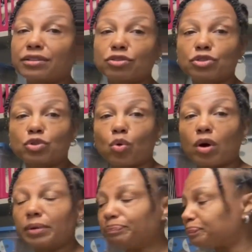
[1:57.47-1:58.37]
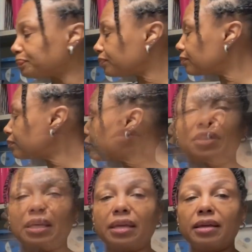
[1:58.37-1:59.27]
to store
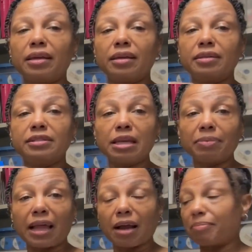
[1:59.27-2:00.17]
the Ziploc